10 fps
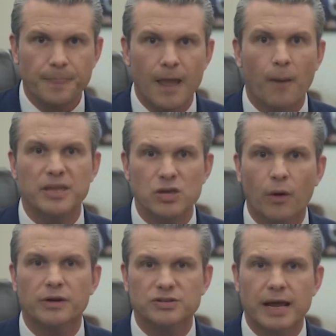helping
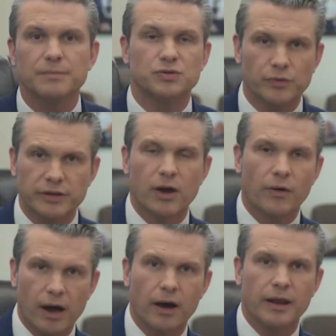you understand what's really
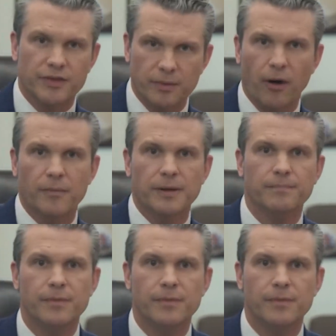going on at the department.